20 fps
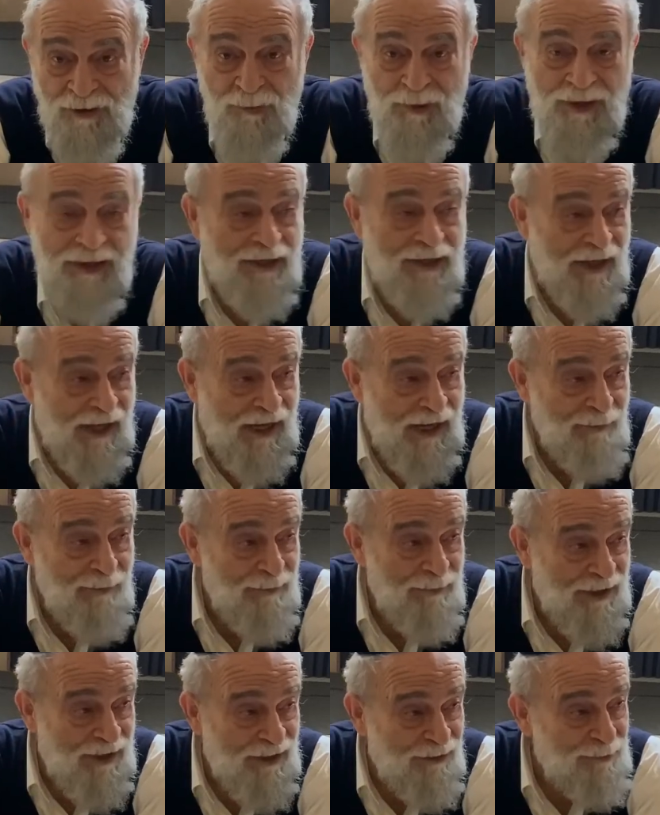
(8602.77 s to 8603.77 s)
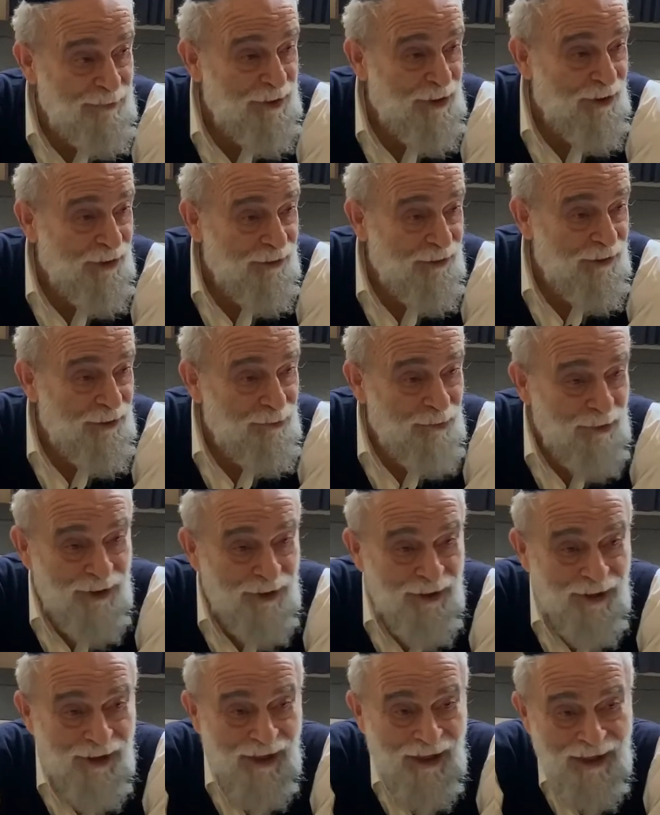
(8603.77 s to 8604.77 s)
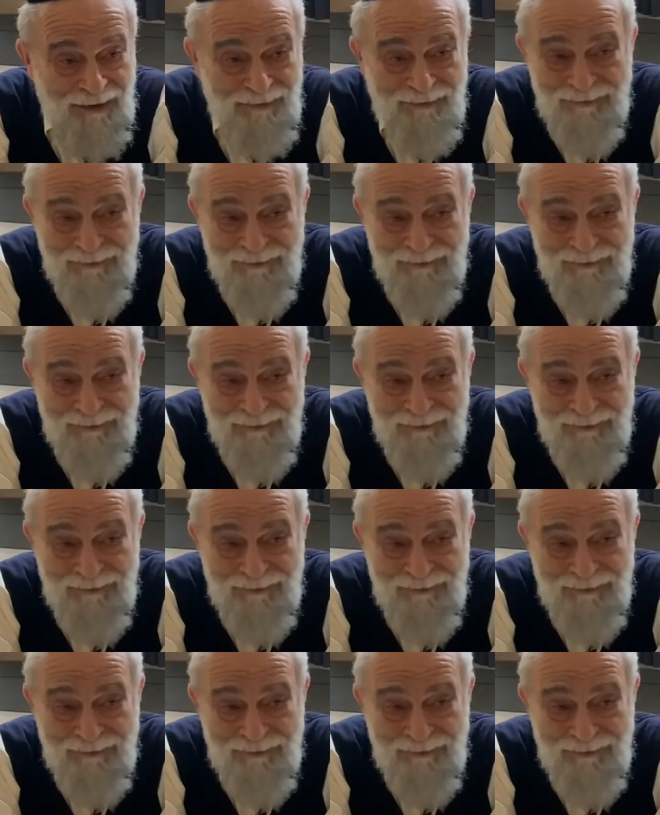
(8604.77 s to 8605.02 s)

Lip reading: one name and it'll be only one God.